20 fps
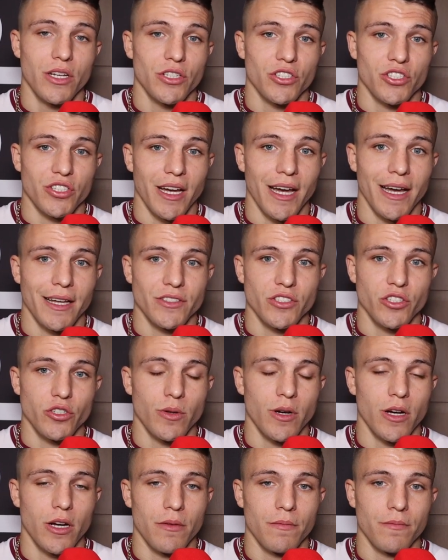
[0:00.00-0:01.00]
Shout out
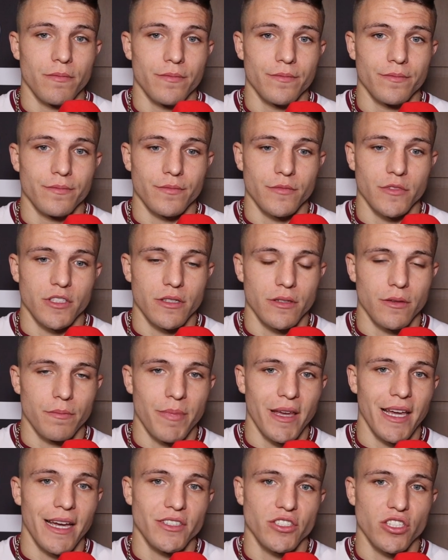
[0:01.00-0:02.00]
to
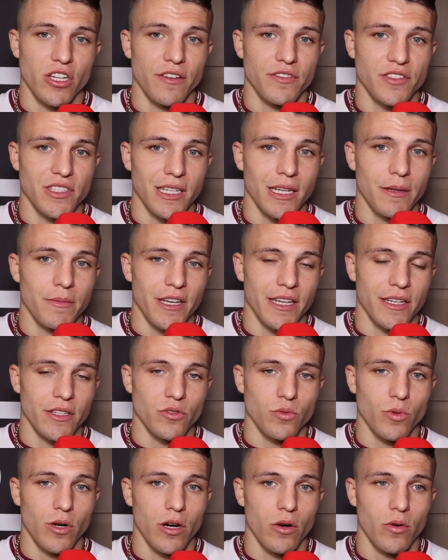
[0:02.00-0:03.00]
BA Surfacing Limited
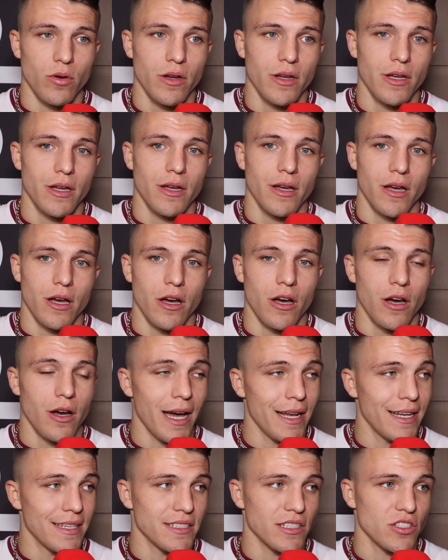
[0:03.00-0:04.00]
as well,
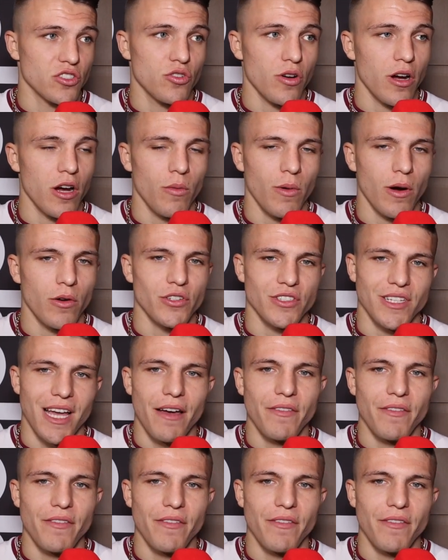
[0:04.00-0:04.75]
and Essex Cryo Wellness.